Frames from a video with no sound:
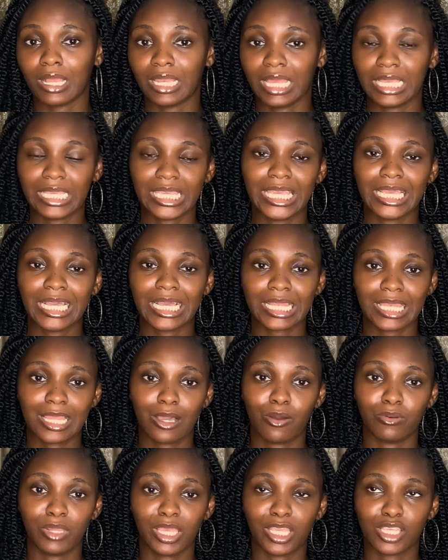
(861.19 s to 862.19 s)
like a
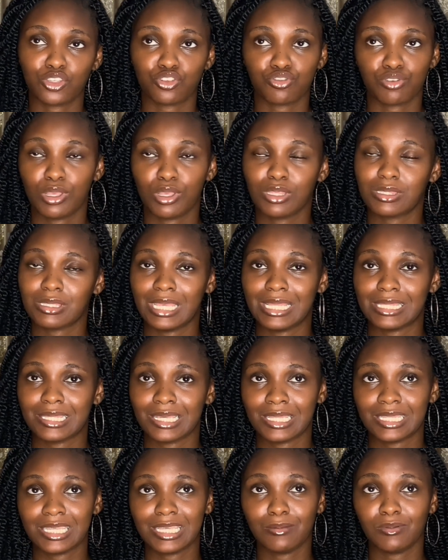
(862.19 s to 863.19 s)
clown, like he's trying to
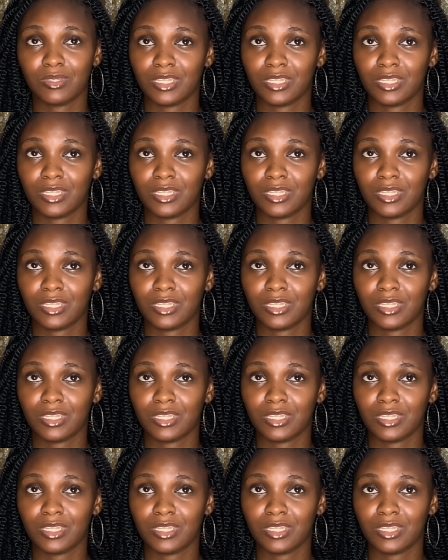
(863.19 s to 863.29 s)
entertain